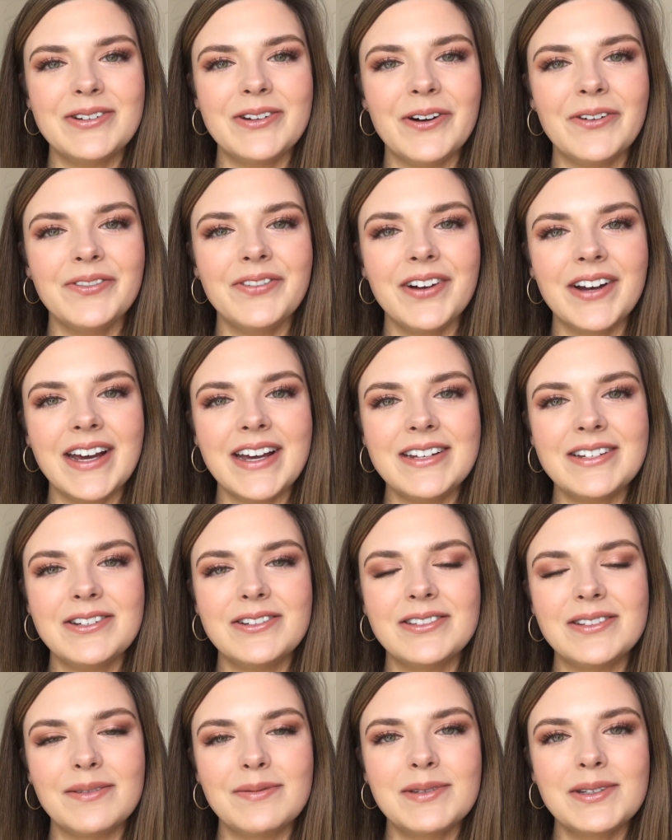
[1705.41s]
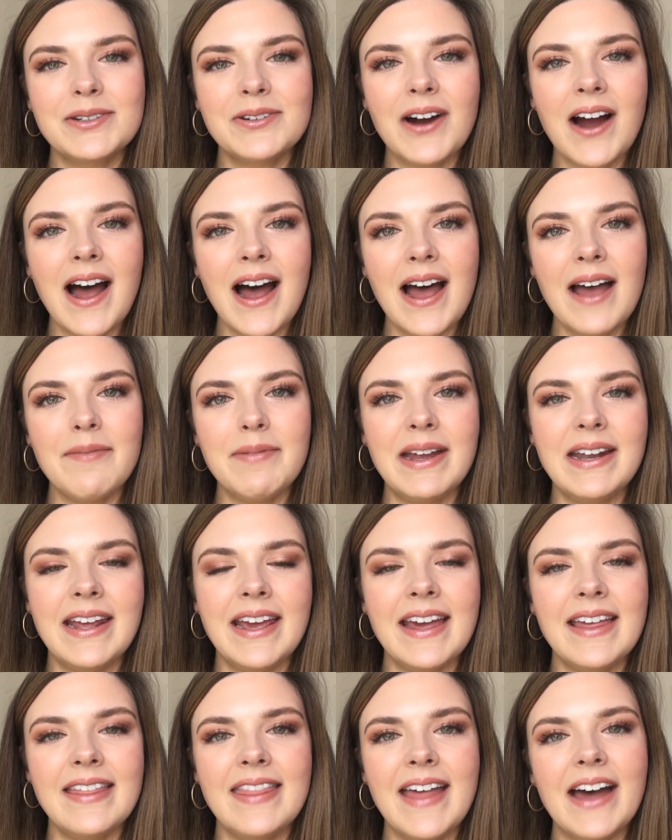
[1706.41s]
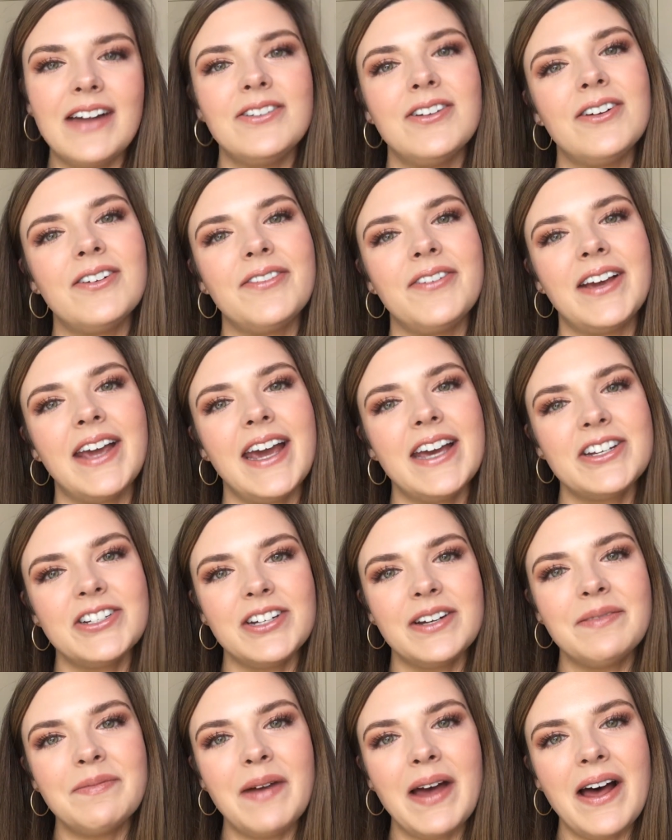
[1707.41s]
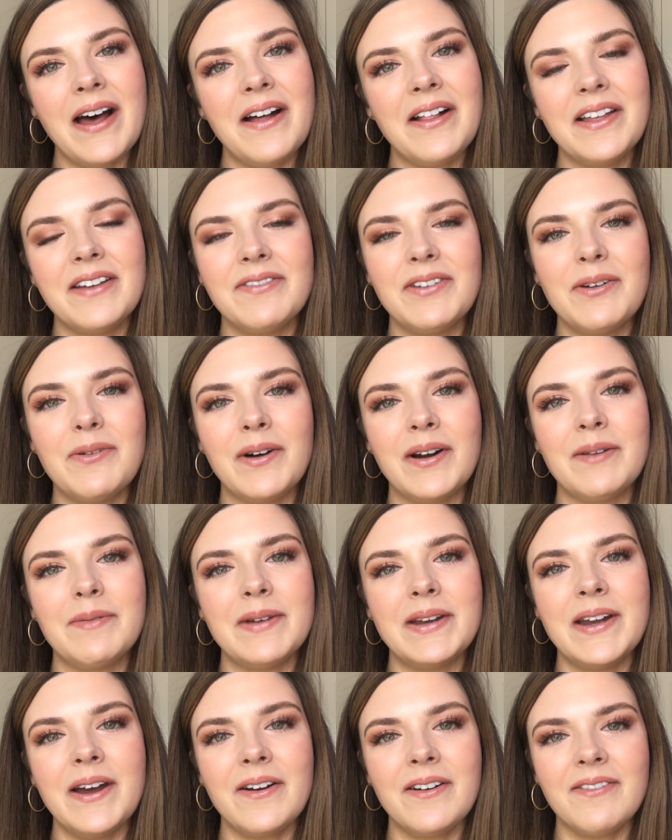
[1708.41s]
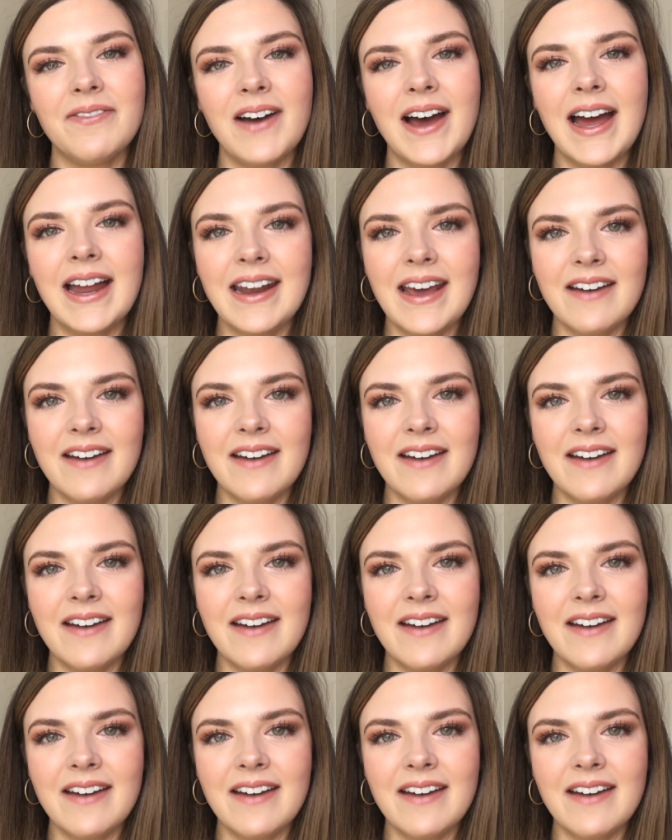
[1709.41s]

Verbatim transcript: don't forget to subscribe and hit that notification bell if you want to be notified